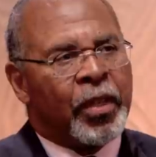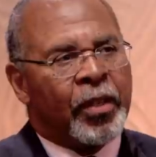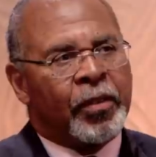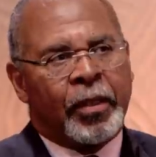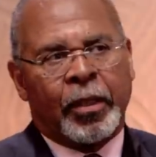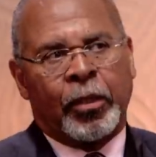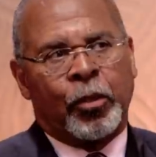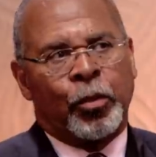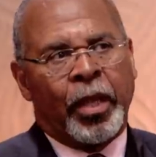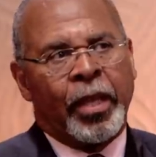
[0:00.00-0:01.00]
that,
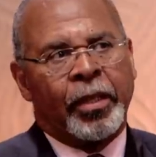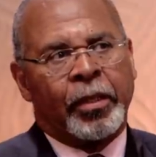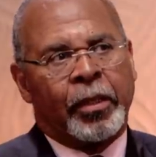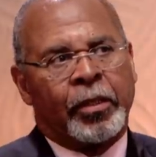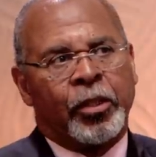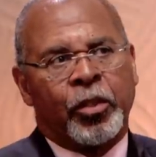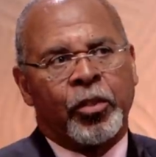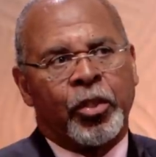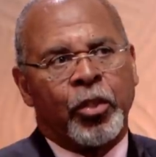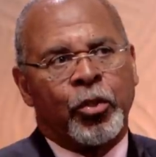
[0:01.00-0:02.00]
do they
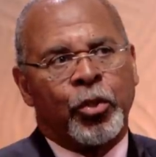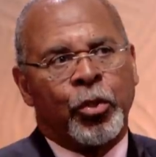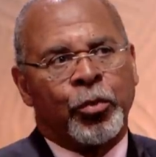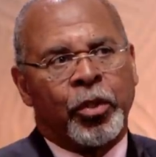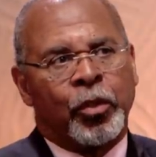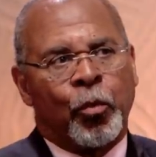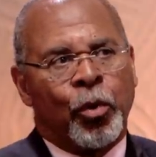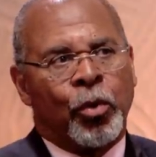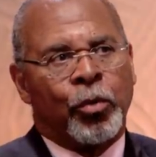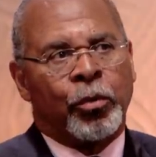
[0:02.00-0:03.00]
discontinue using the
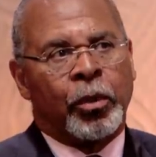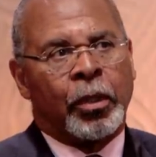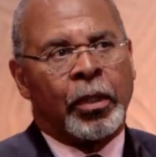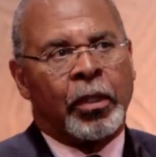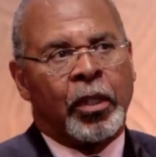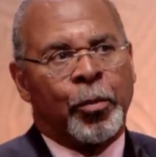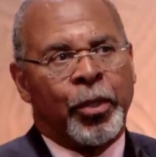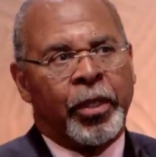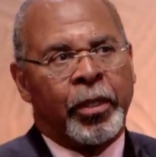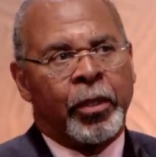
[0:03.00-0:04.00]
word
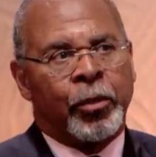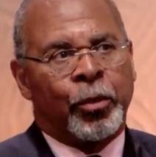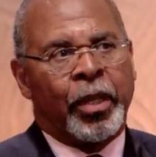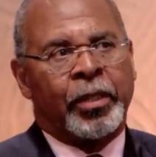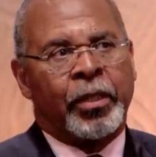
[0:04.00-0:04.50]
liberty? Do they